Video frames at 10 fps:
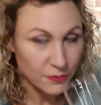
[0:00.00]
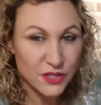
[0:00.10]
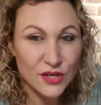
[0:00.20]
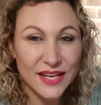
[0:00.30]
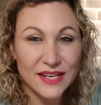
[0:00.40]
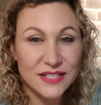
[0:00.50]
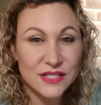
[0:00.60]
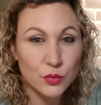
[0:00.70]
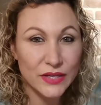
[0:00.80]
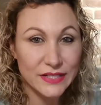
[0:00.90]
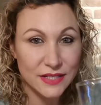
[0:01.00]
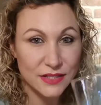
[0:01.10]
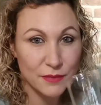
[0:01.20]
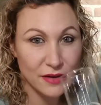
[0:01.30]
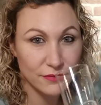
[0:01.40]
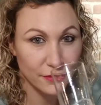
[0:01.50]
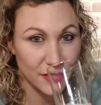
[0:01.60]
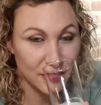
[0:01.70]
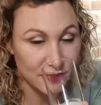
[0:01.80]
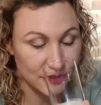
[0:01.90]
Certainly getting a sweeter smell from
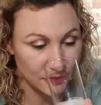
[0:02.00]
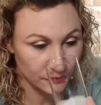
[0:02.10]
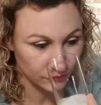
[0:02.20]
this.